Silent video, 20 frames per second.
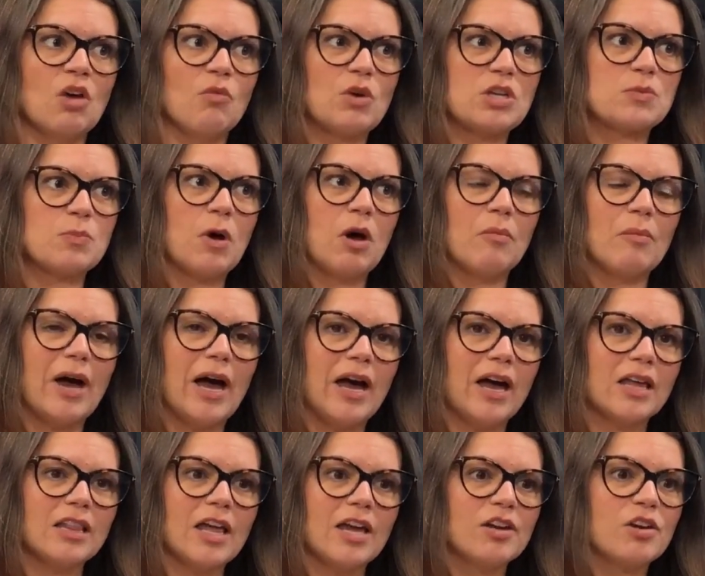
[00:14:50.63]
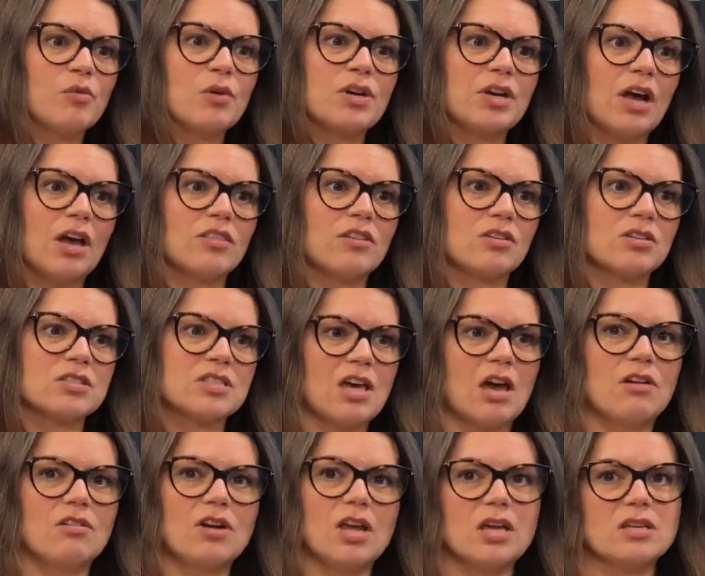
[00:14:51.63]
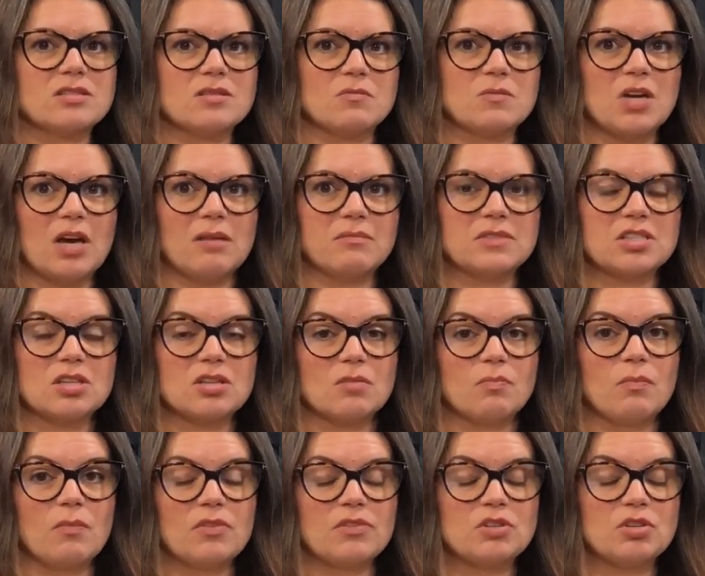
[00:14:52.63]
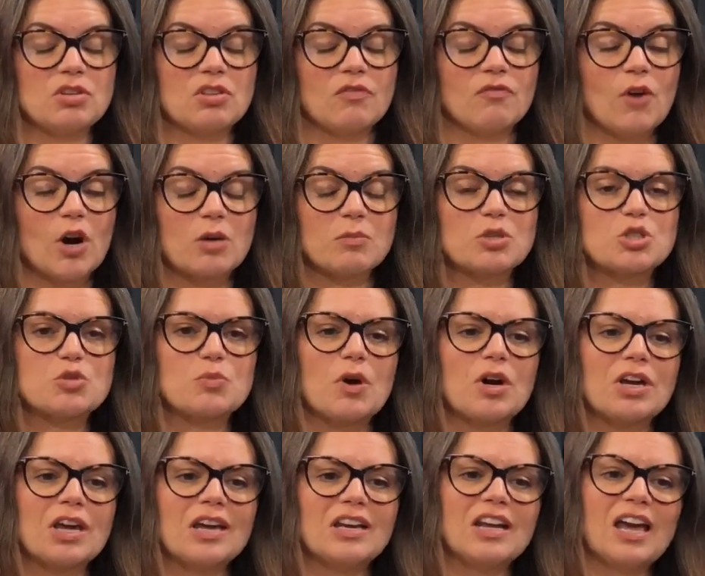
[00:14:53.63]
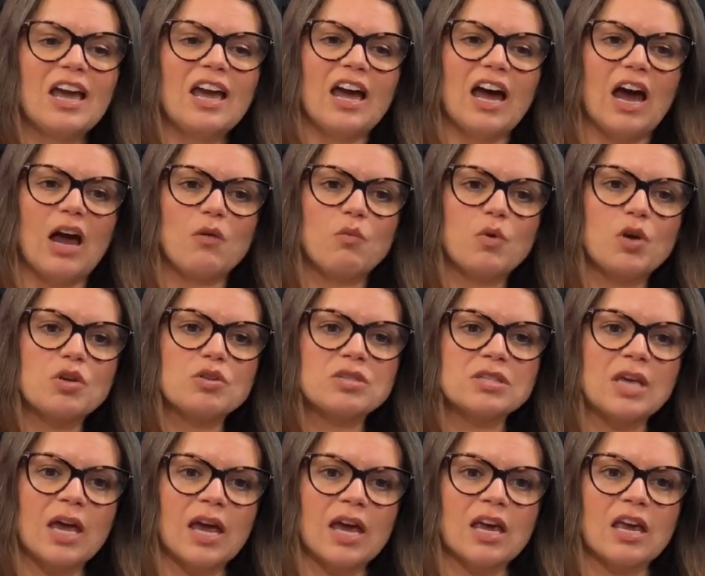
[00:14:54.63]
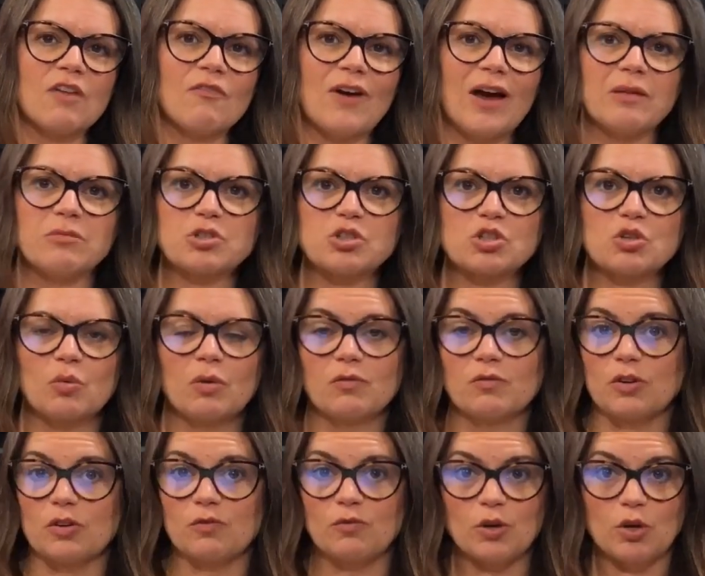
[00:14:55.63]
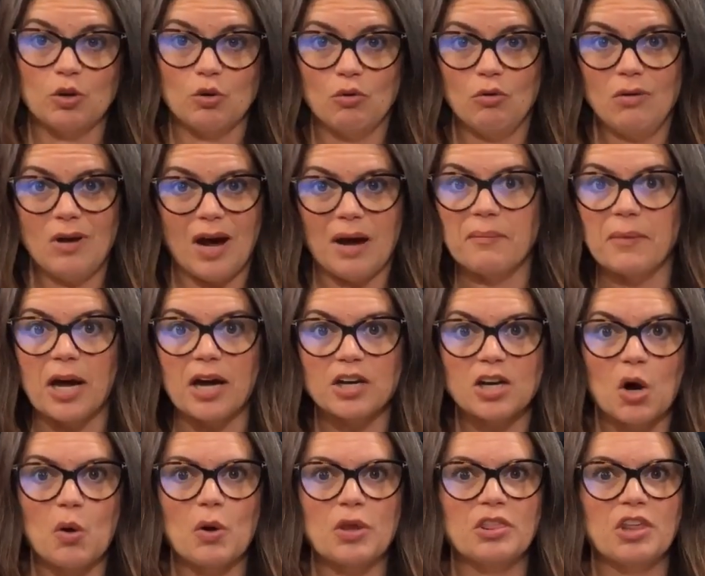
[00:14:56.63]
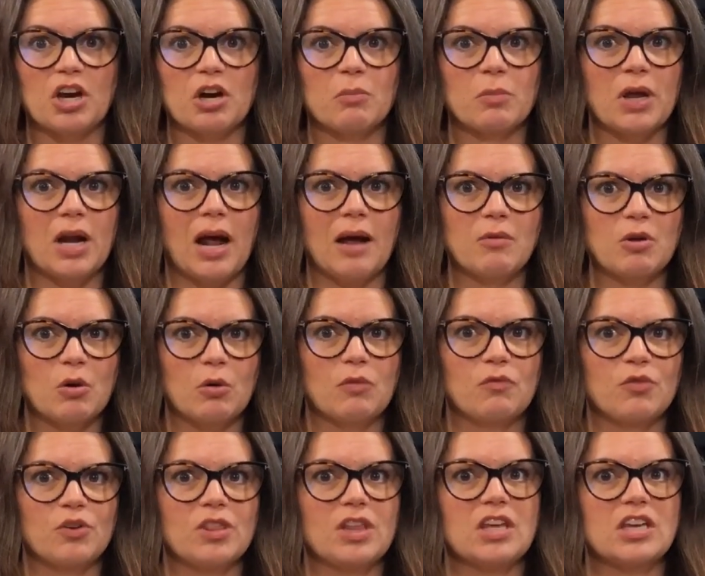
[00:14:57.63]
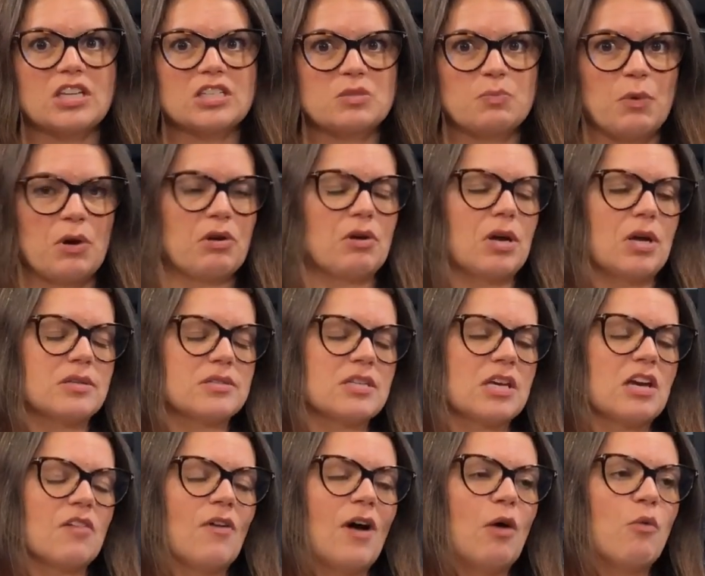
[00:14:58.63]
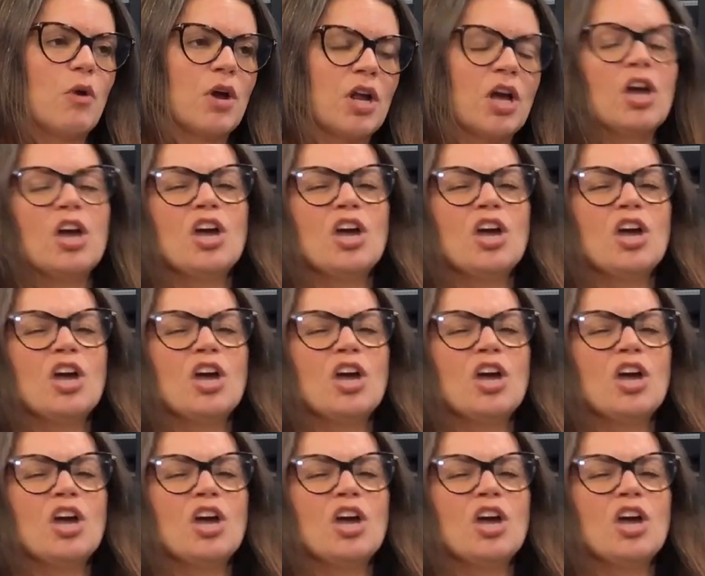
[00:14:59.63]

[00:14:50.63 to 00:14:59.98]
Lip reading: in West Palm. I like going down there on Saturdays sometimes to the farmers market. I will say if I'm just going for food, I'm not going there, but I'm going for the experience. Like if I want to